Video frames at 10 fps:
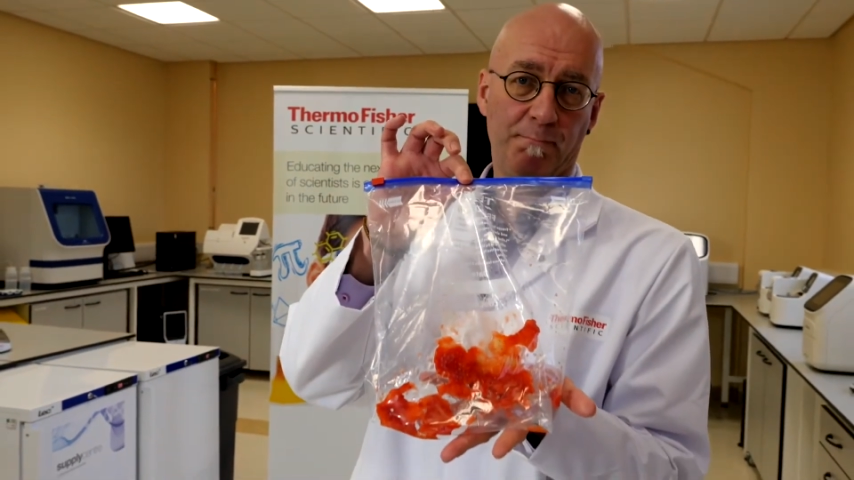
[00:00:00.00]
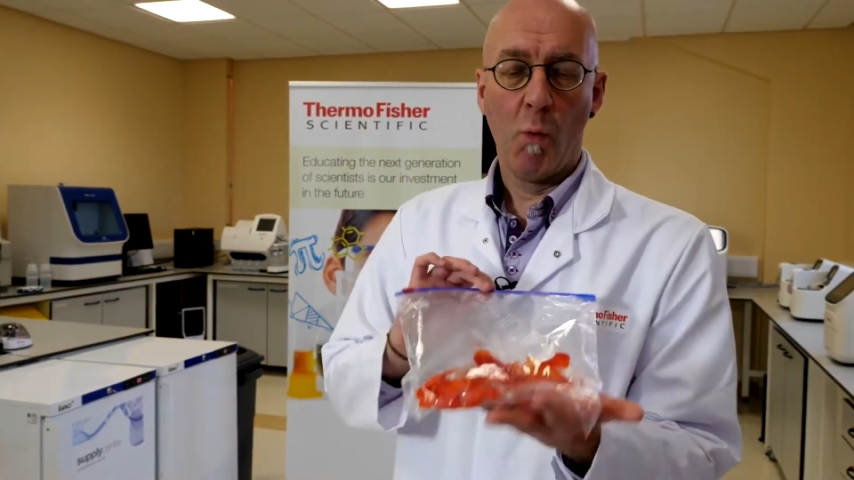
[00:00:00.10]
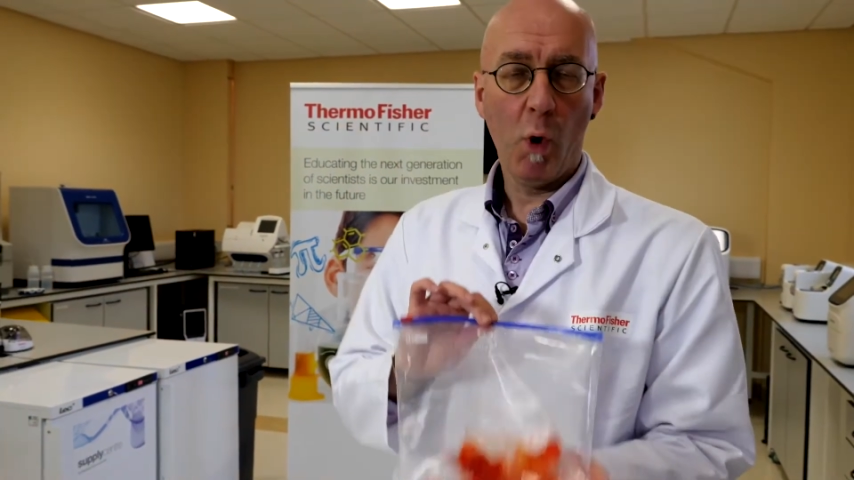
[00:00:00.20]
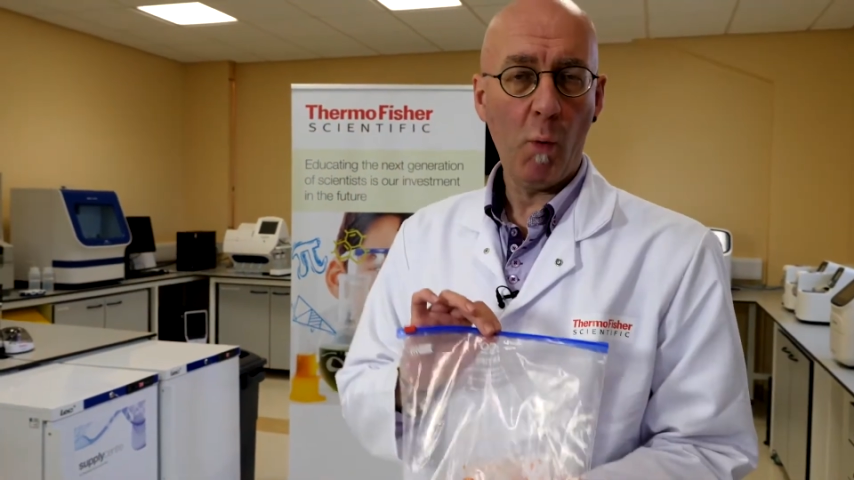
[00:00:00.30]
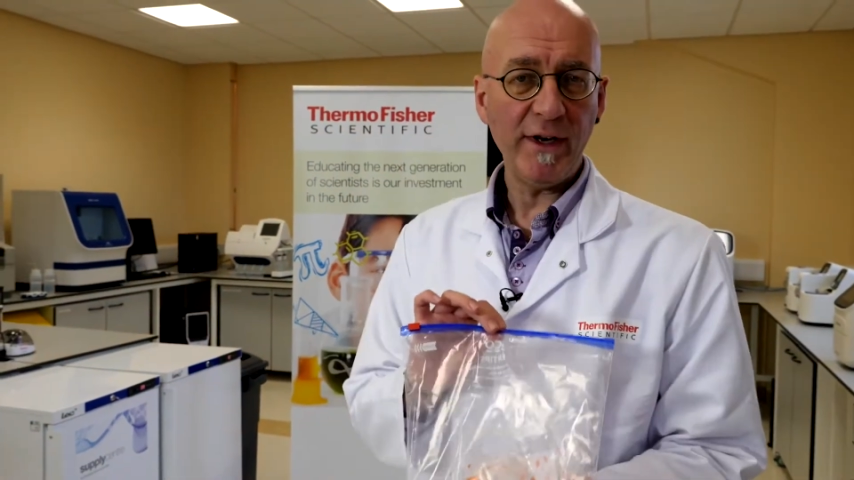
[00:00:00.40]

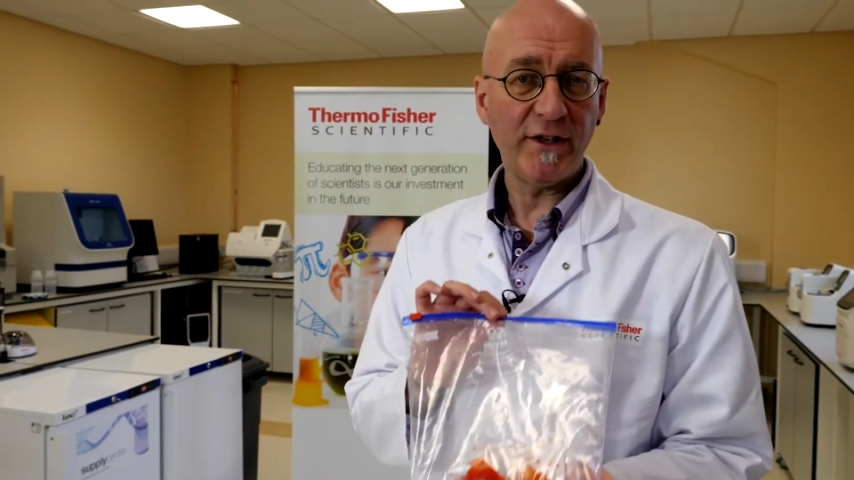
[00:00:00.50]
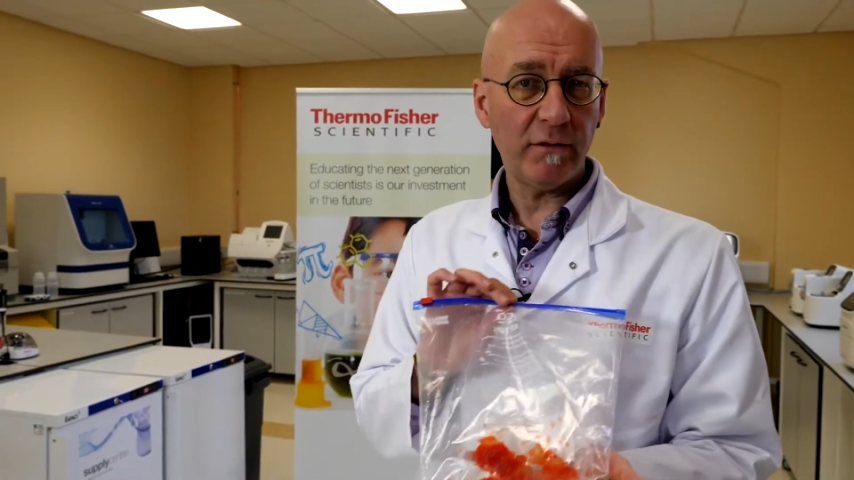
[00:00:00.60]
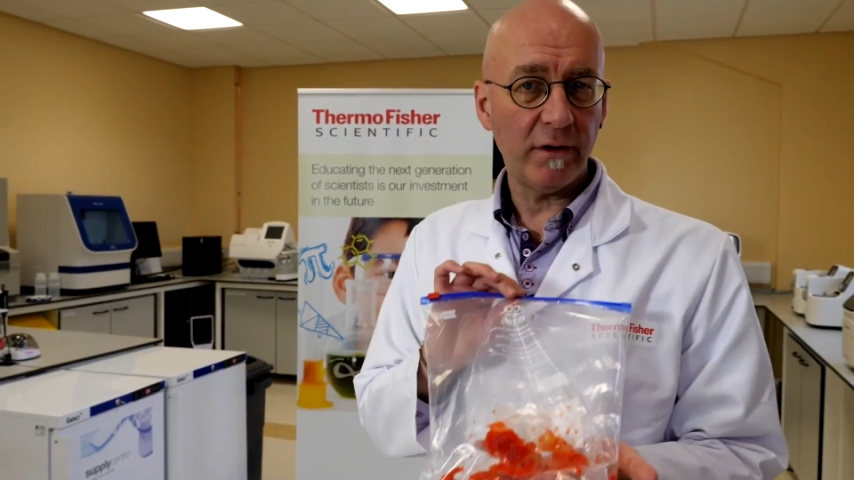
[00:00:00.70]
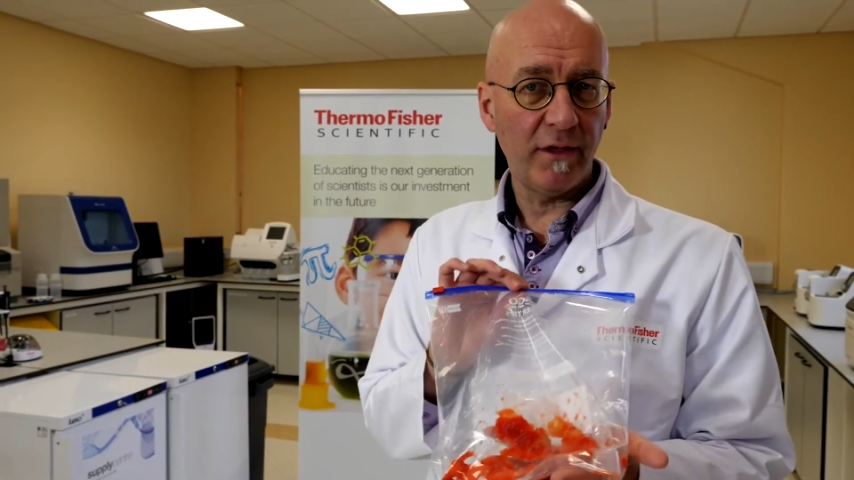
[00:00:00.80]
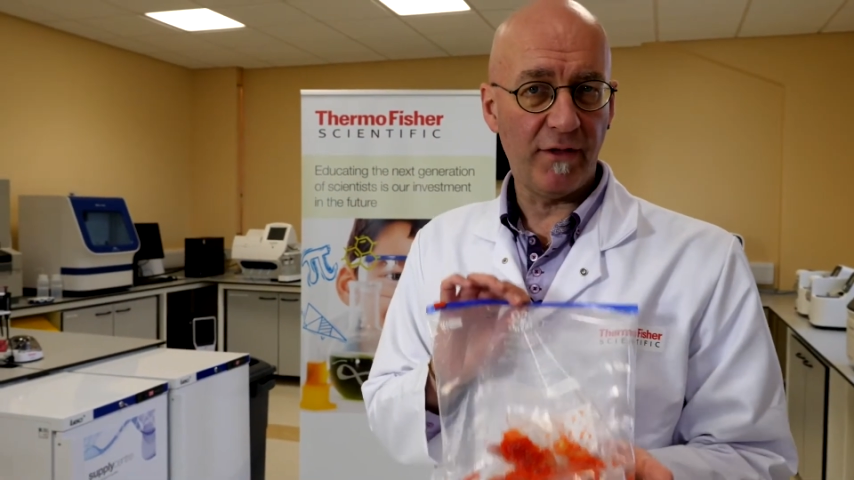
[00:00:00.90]
What we're
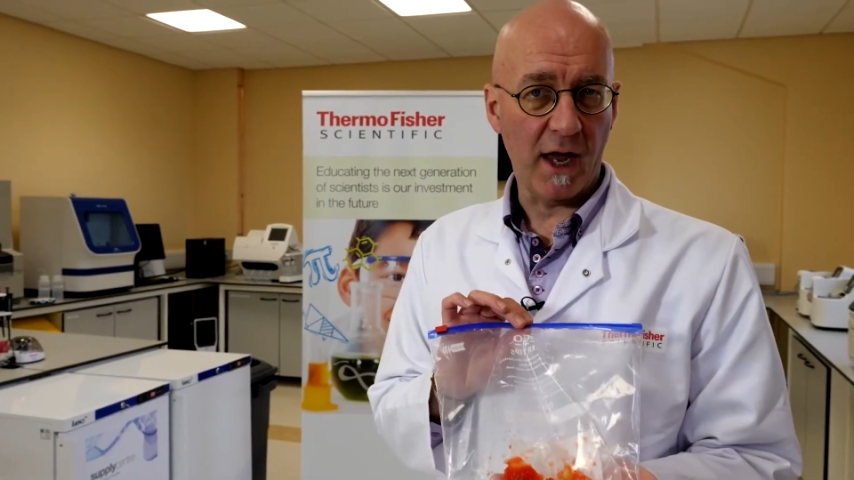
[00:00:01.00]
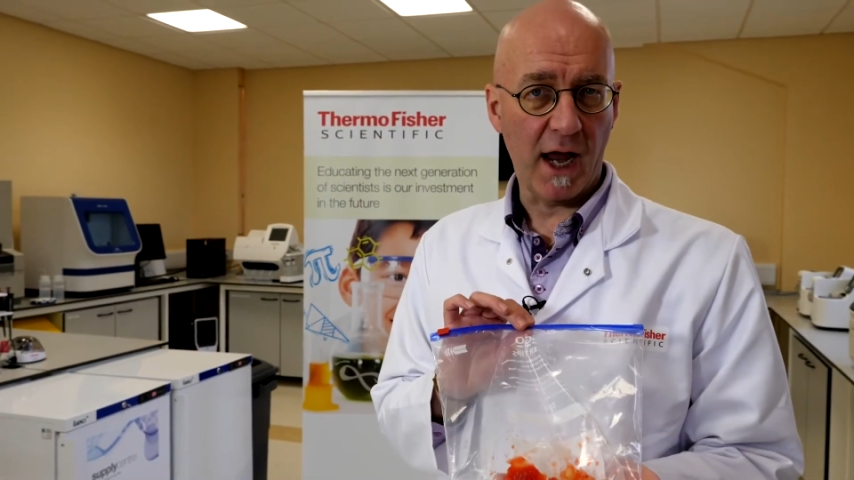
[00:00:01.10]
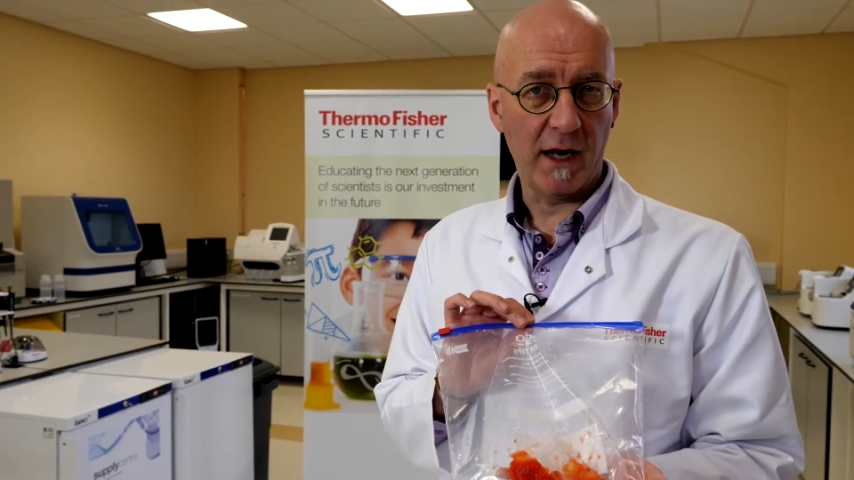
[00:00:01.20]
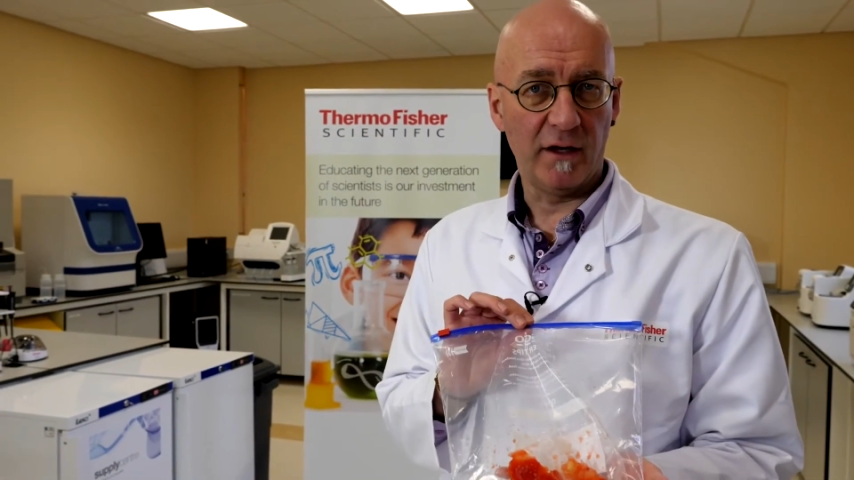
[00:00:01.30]
doing there